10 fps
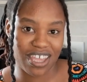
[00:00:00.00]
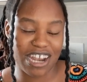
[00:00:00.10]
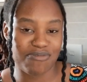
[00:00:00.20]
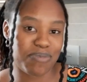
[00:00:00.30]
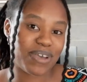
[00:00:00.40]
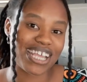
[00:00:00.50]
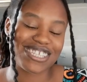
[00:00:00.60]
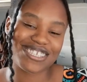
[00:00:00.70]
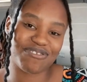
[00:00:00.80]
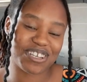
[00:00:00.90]
And remember,
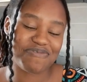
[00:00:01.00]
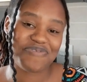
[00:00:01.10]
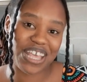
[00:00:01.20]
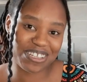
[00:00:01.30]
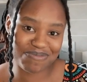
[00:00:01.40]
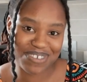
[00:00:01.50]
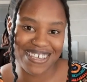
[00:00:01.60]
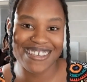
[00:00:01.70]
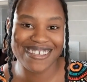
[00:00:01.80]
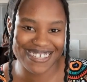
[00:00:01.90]
it's what failed
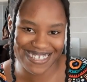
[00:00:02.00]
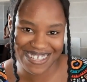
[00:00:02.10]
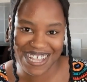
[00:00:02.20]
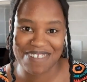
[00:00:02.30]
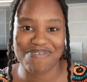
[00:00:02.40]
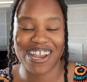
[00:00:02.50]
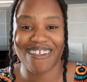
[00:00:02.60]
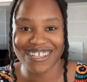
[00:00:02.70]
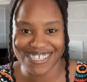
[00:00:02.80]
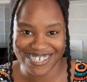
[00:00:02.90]
me in my
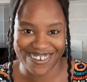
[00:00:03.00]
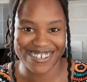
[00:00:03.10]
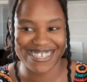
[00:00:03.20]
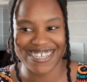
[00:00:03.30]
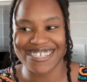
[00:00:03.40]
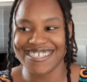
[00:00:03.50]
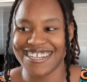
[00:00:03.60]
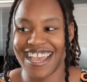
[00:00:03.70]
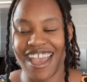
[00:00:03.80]
last year test.